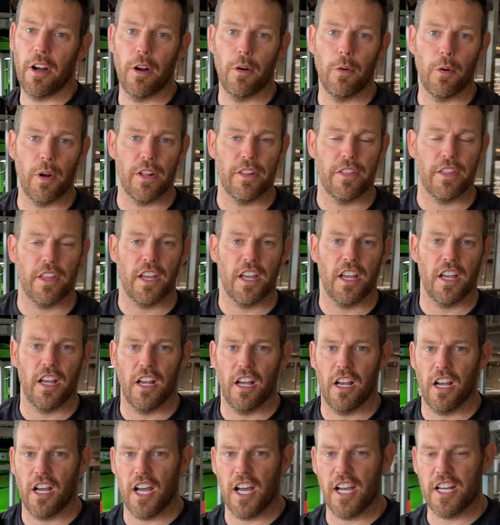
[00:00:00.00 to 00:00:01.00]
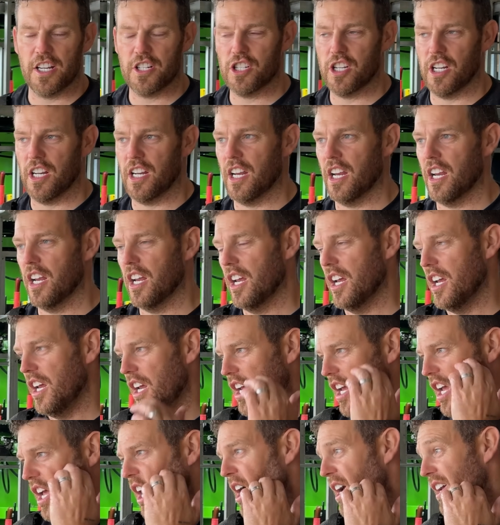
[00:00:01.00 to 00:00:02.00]
with Ashley
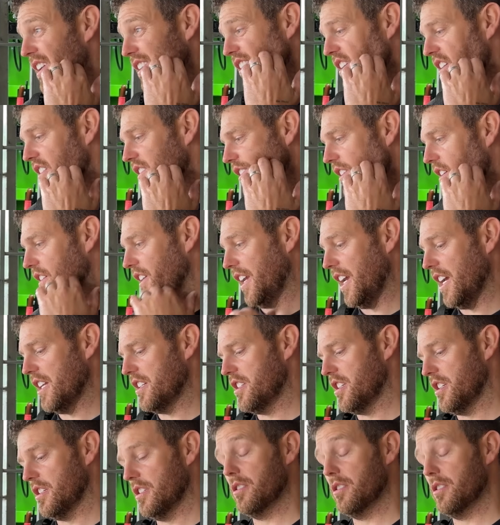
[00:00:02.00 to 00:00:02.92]
and the kids.